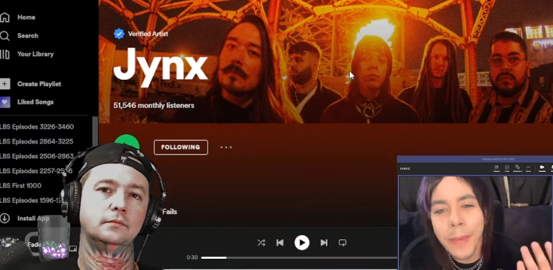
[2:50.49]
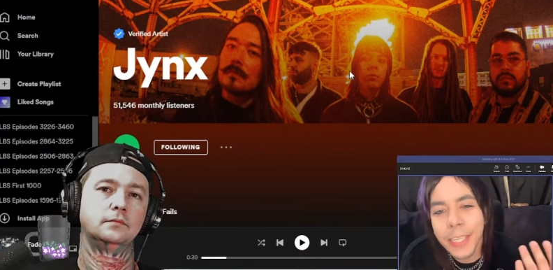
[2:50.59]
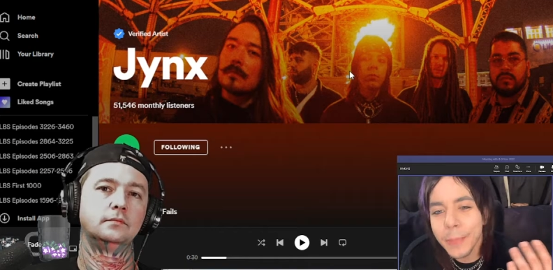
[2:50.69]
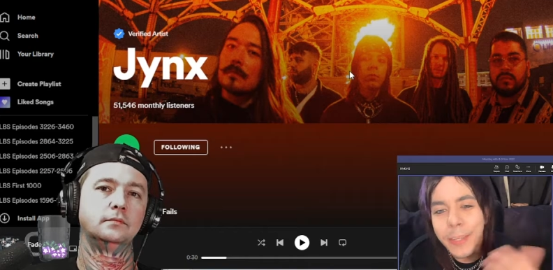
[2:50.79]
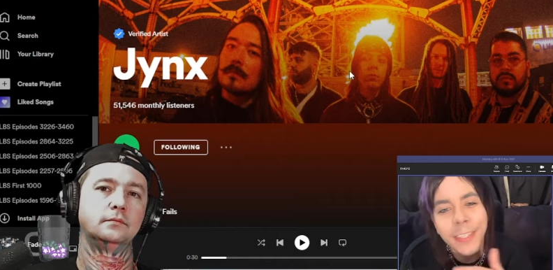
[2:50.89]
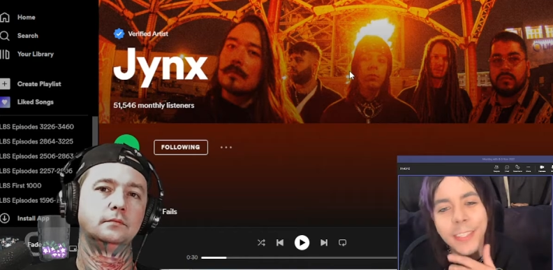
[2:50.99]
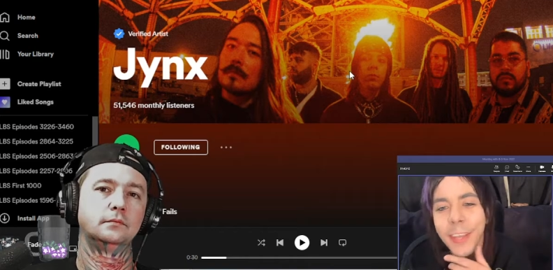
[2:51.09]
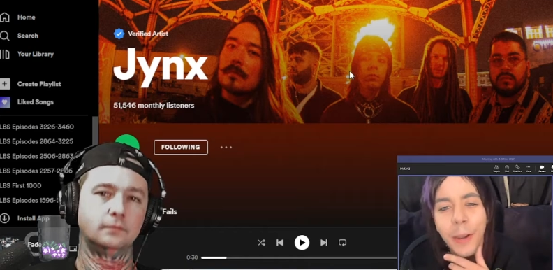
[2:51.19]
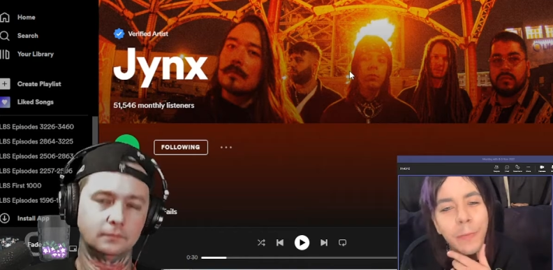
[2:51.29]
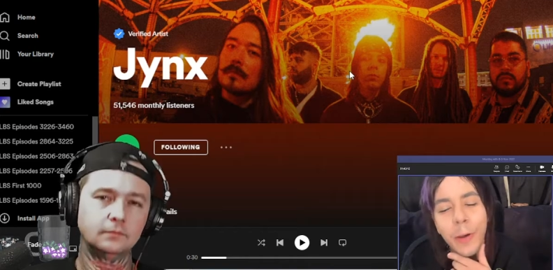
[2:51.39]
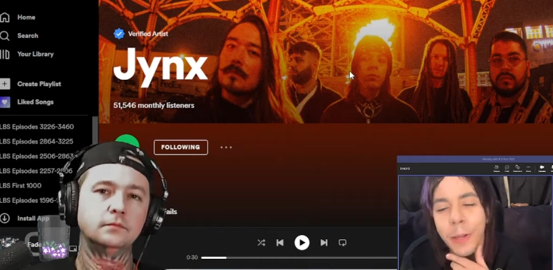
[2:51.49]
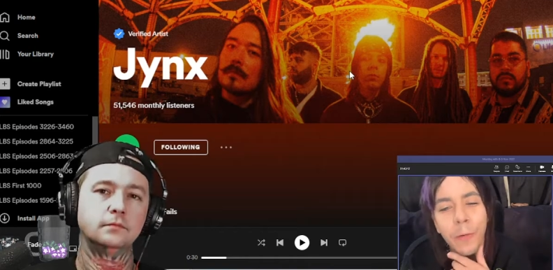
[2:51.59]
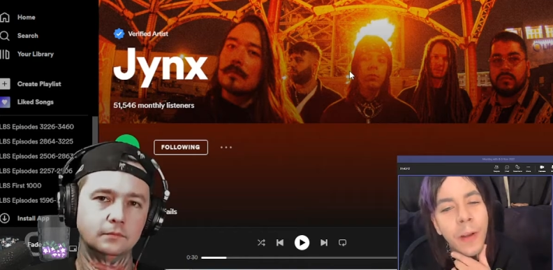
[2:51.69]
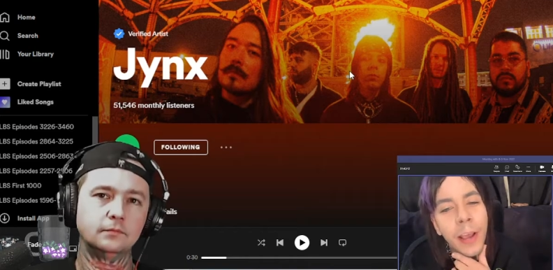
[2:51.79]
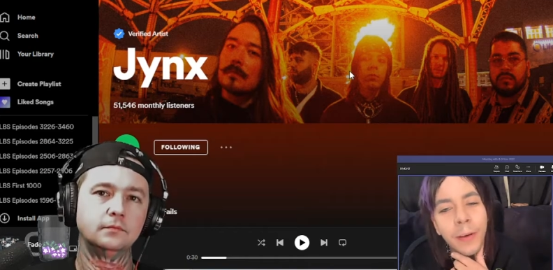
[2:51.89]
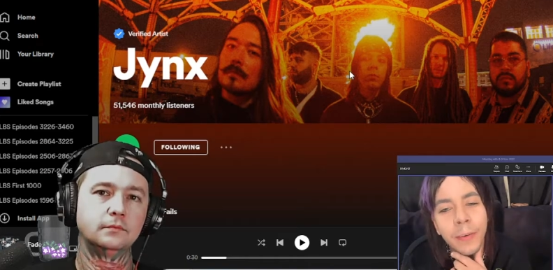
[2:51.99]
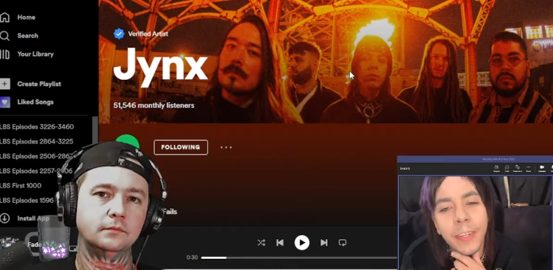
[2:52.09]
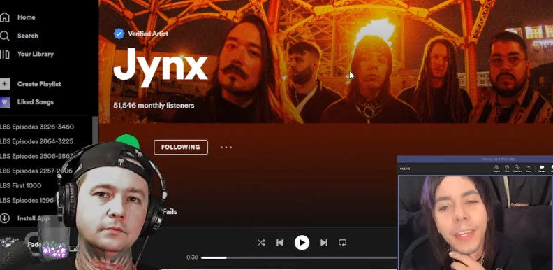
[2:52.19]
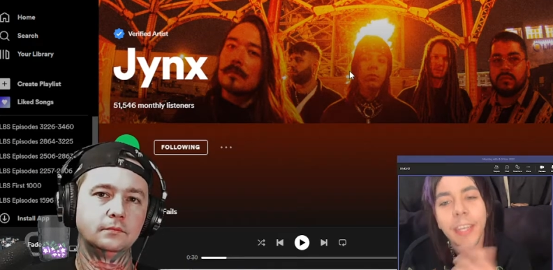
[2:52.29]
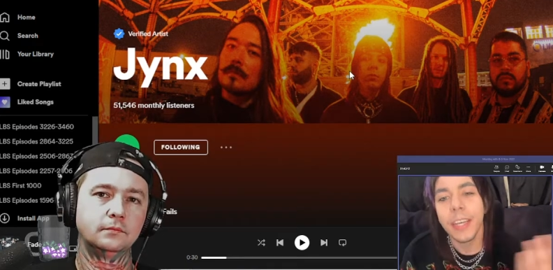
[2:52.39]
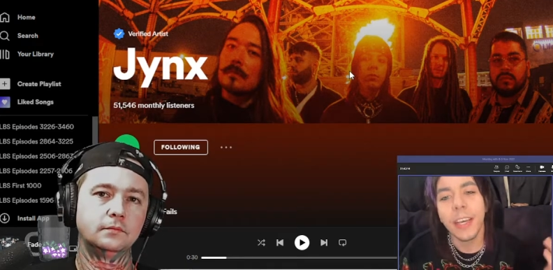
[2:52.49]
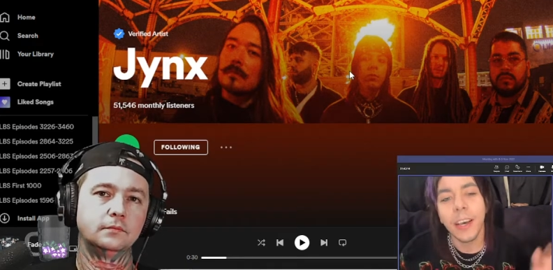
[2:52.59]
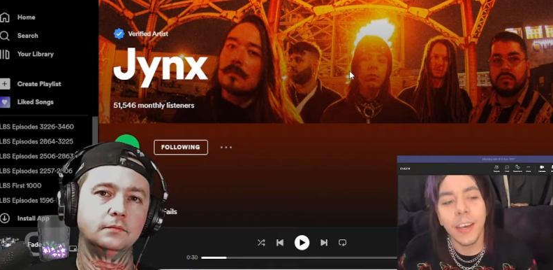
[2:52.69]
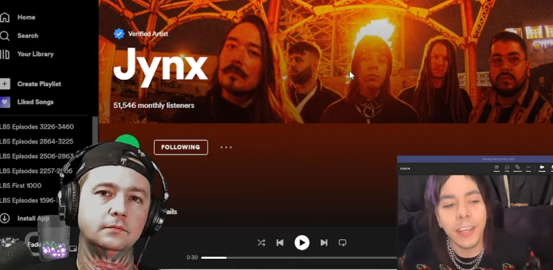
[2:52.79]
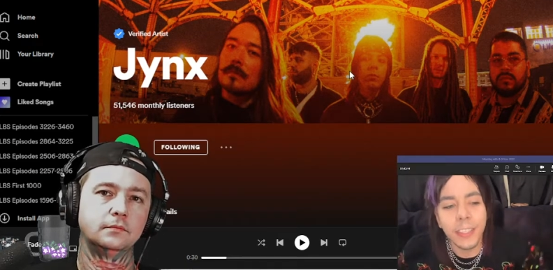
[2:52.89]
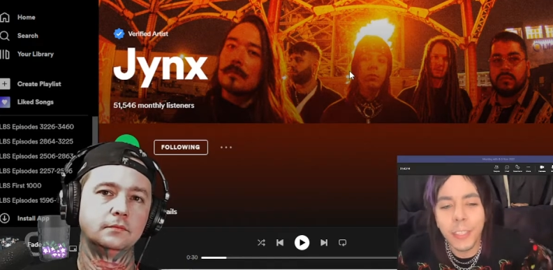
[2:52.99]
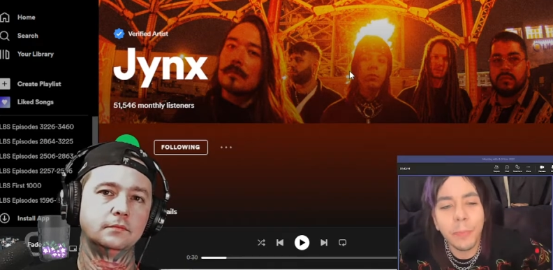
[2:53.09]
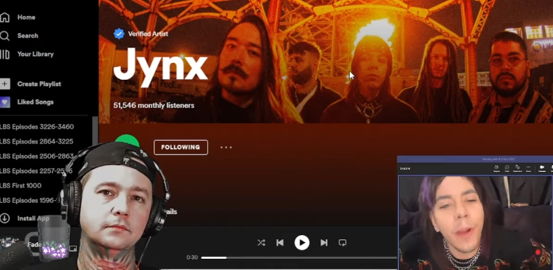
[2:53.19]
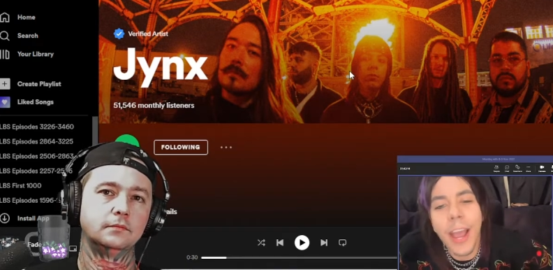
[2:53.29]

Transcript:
Speaker 1: basement, just kind of fucking around, uh, just